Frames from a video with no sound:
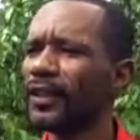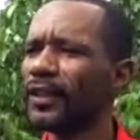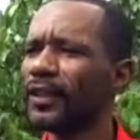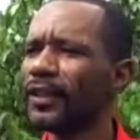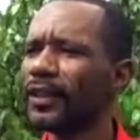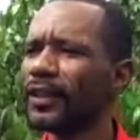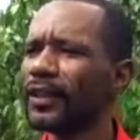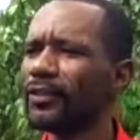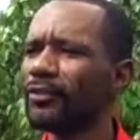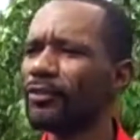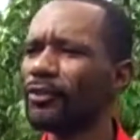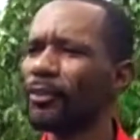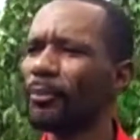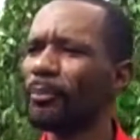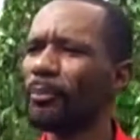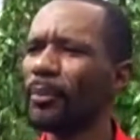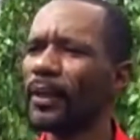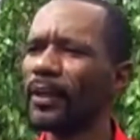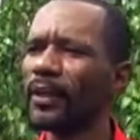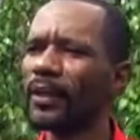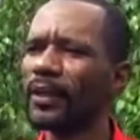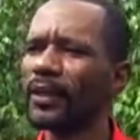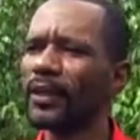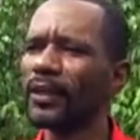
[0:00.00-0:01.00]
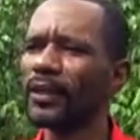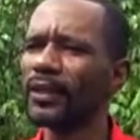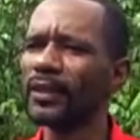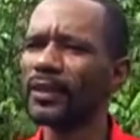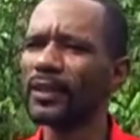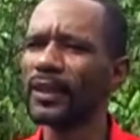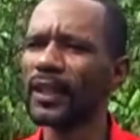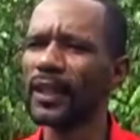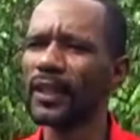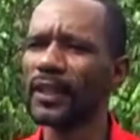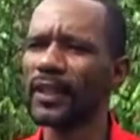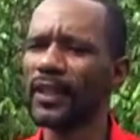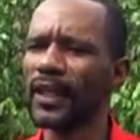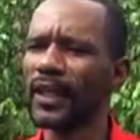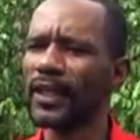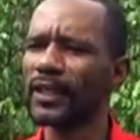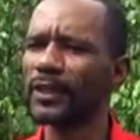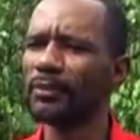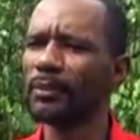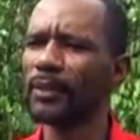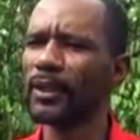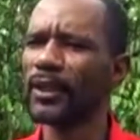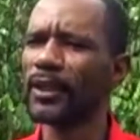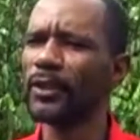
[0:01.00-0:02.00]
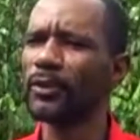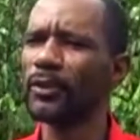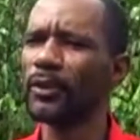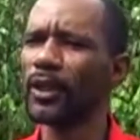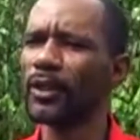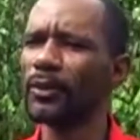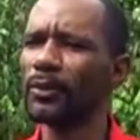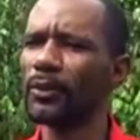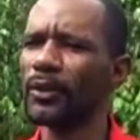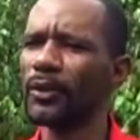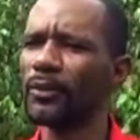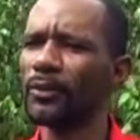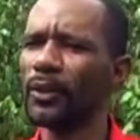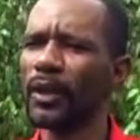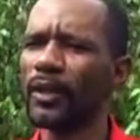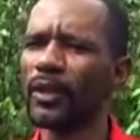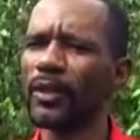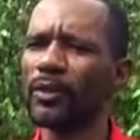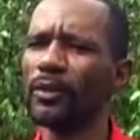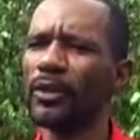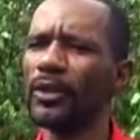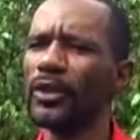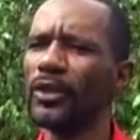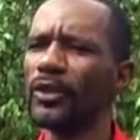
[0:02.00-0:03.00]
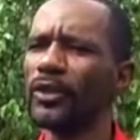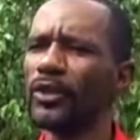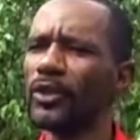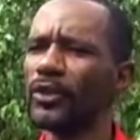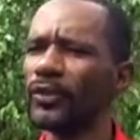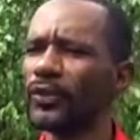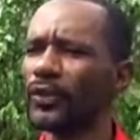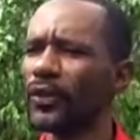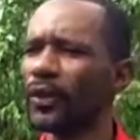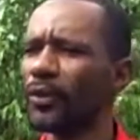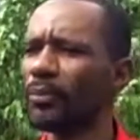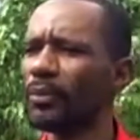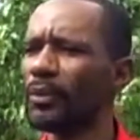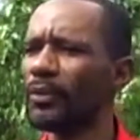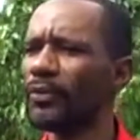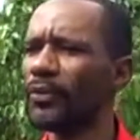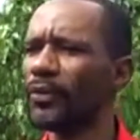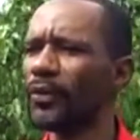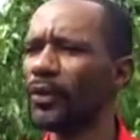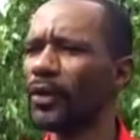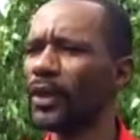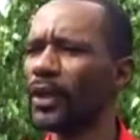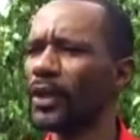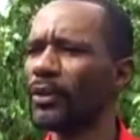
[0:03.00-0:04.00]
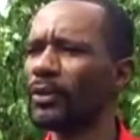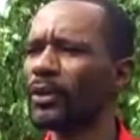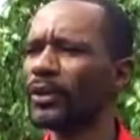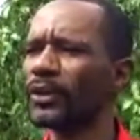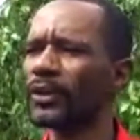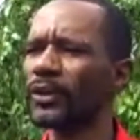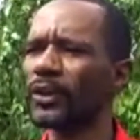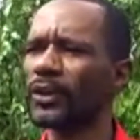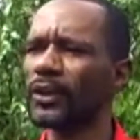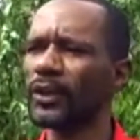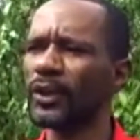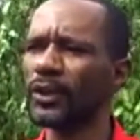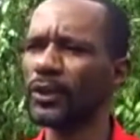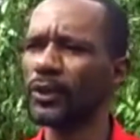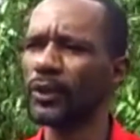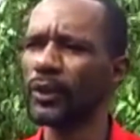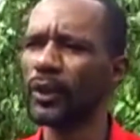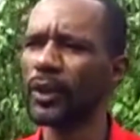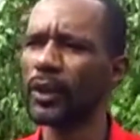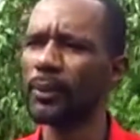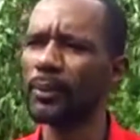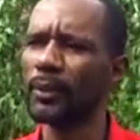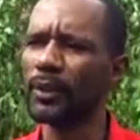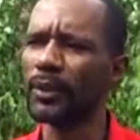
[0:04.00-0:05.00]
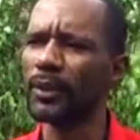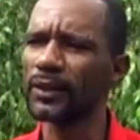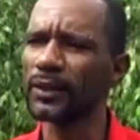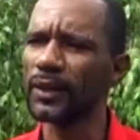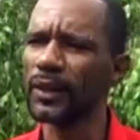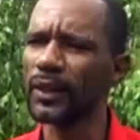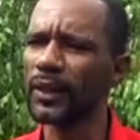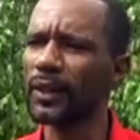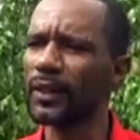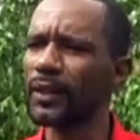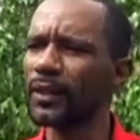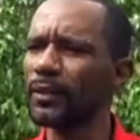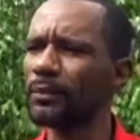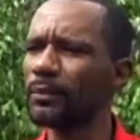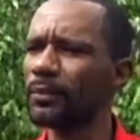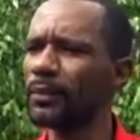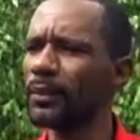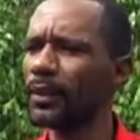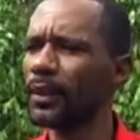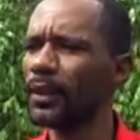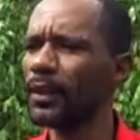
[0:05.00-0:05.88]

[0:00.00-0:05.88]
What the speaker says: different buildings, and he explaining what they were used for before it was turned into a leper asylum.